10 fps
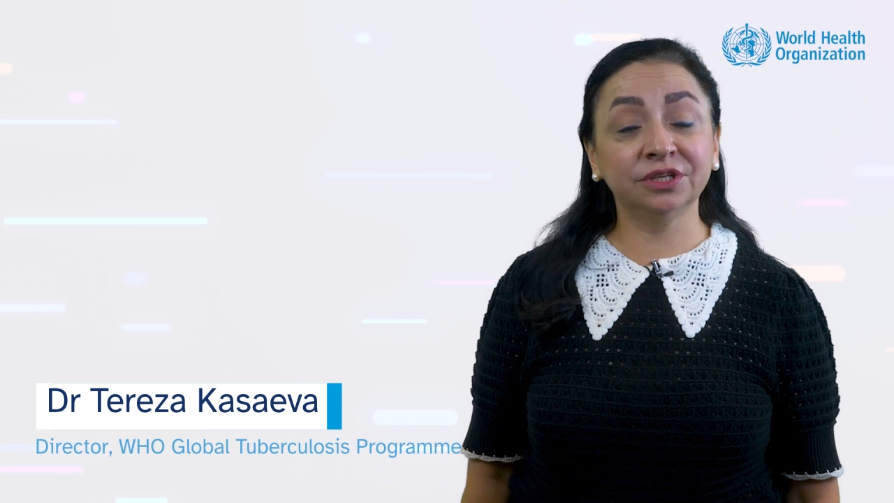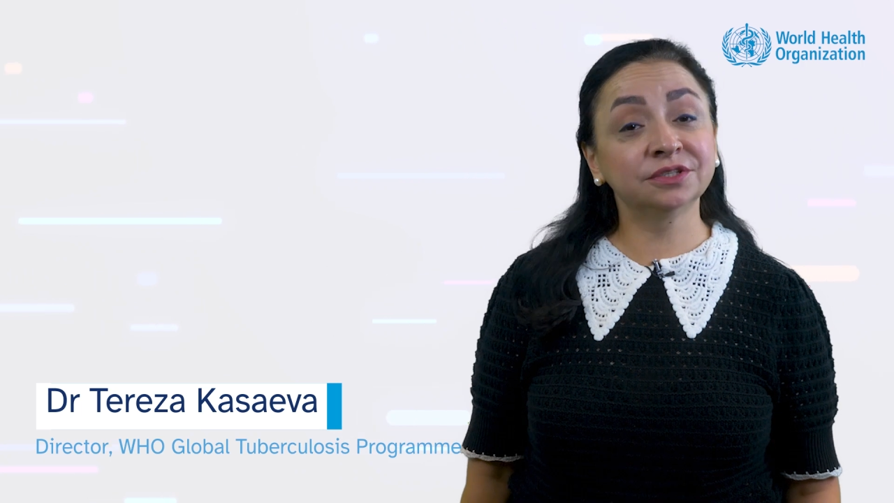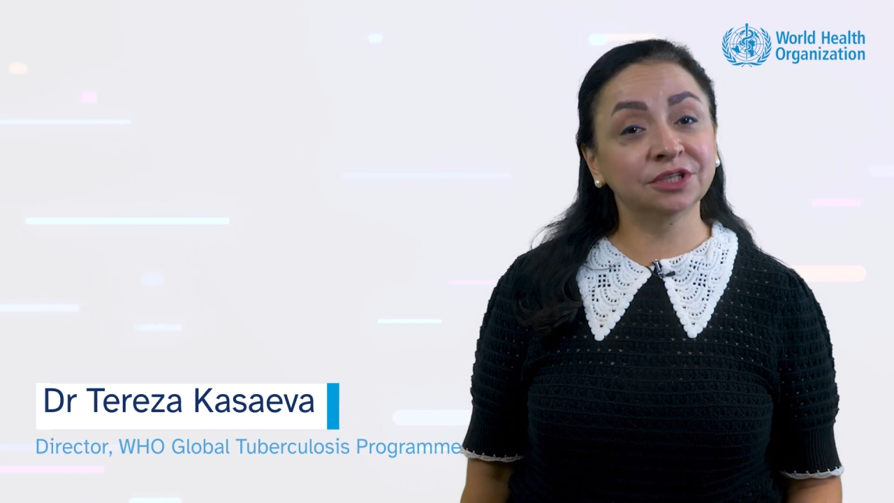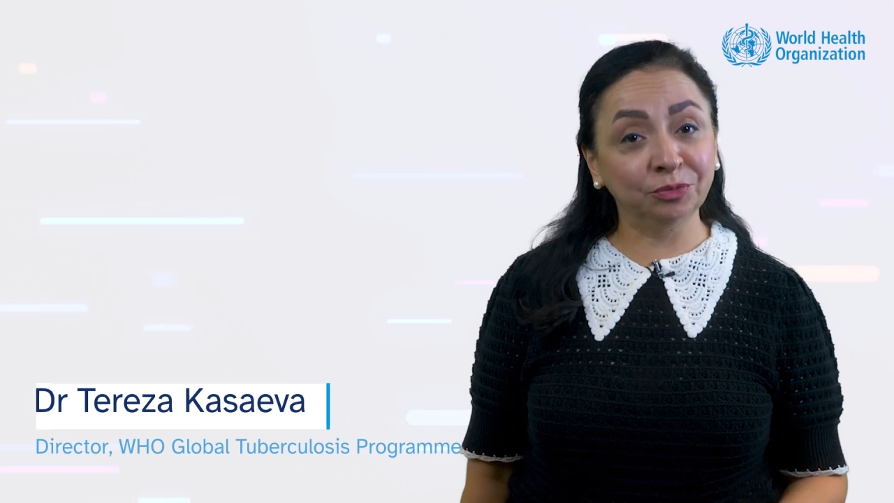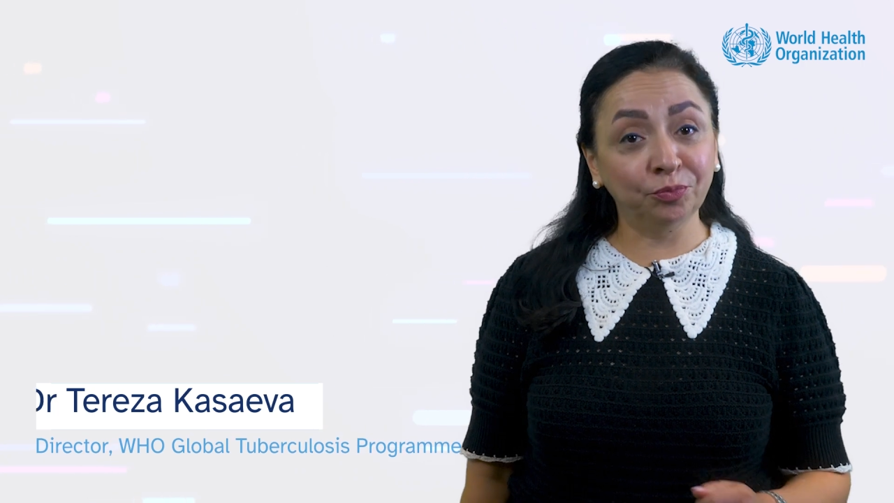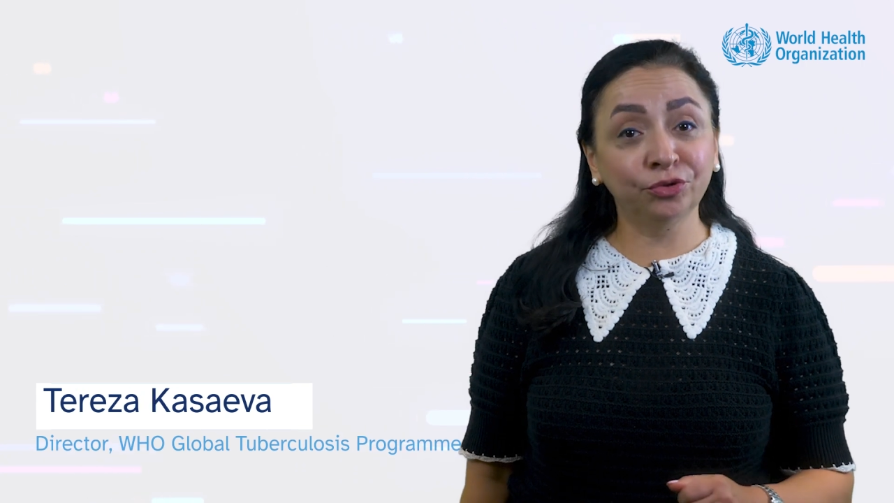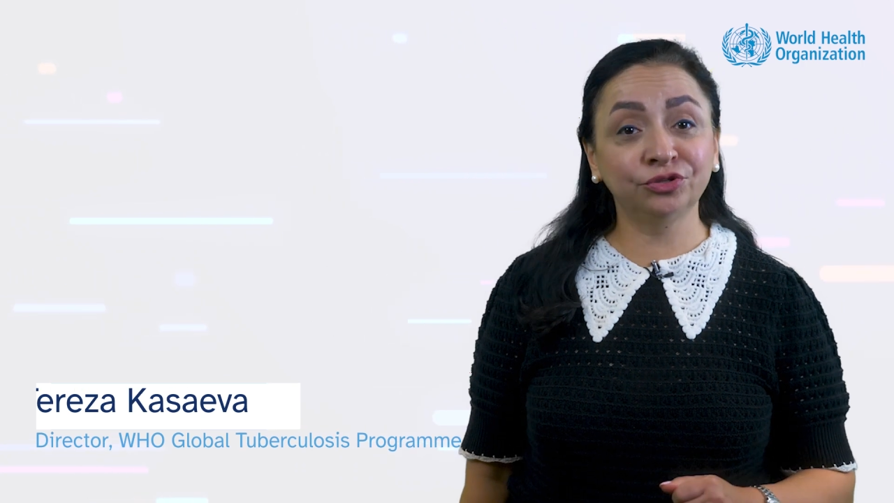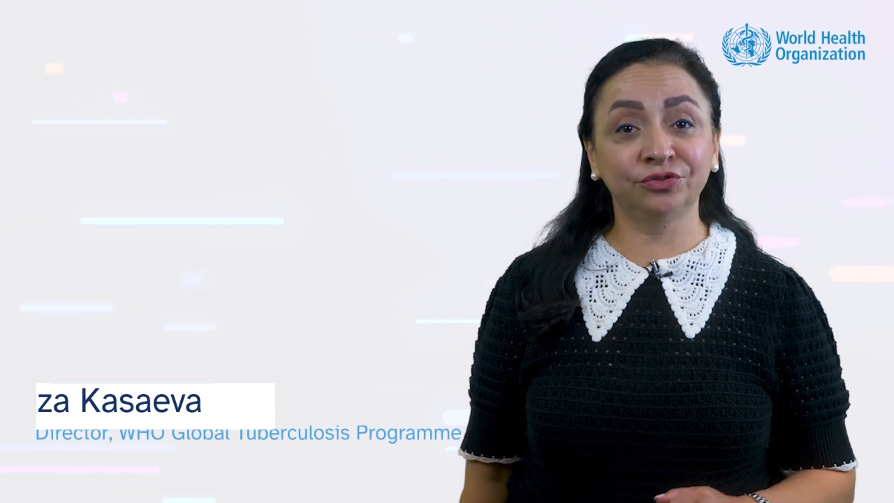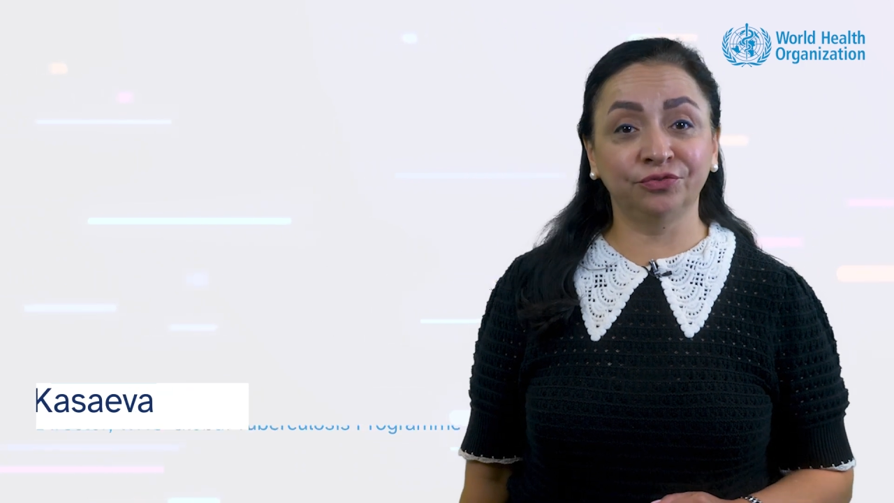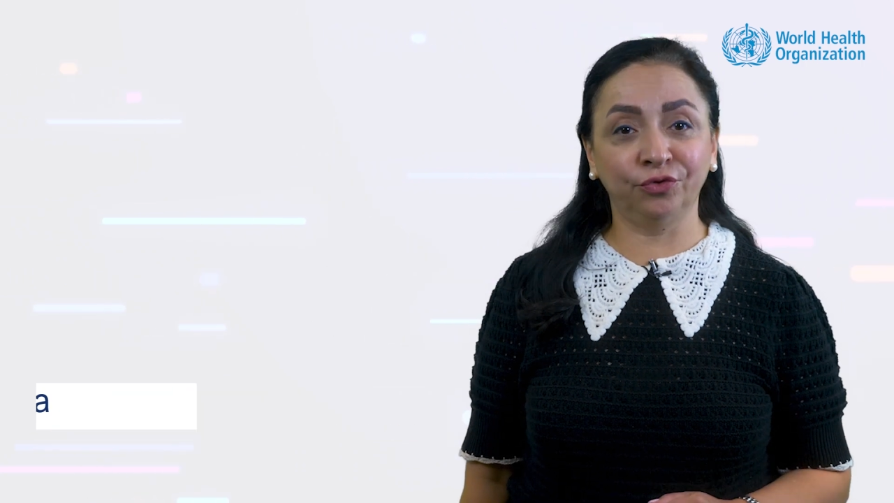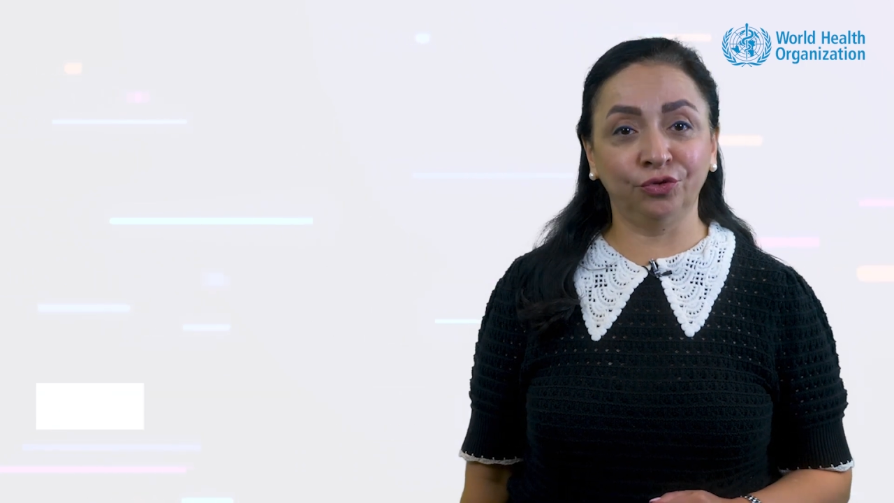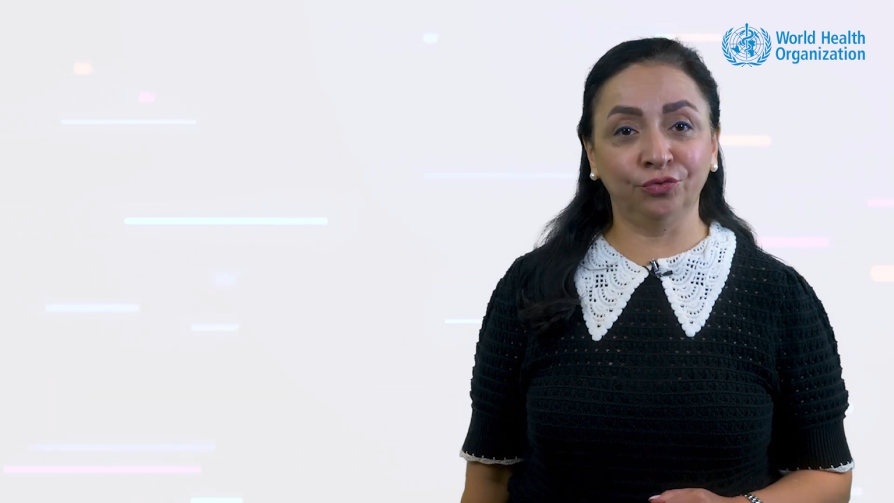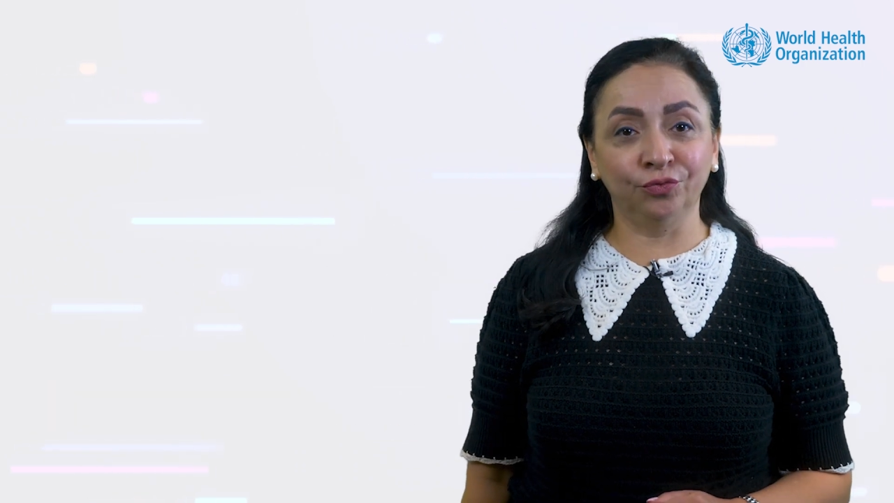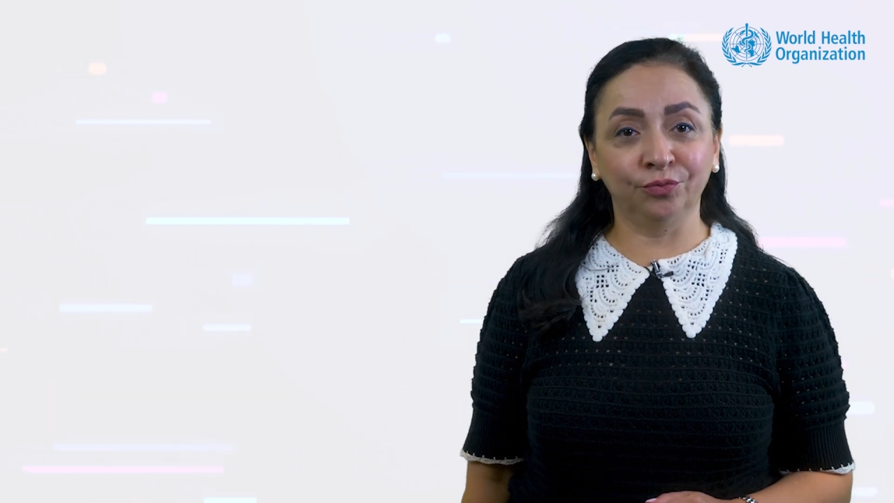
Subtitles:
is important for you.